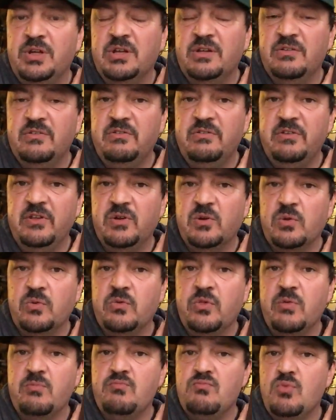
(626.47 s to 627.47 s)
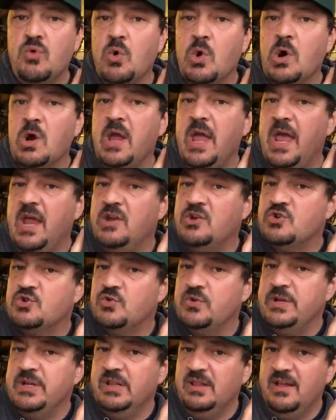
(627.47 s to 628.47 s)
consider the more
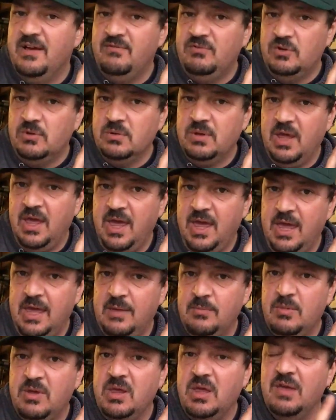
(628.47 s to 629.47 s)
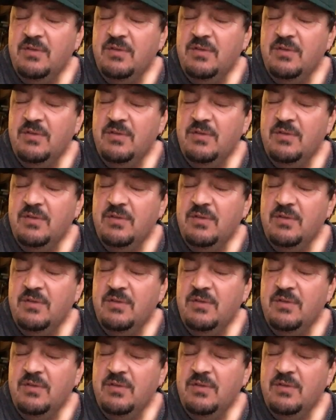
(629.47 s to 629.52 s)
entry-level game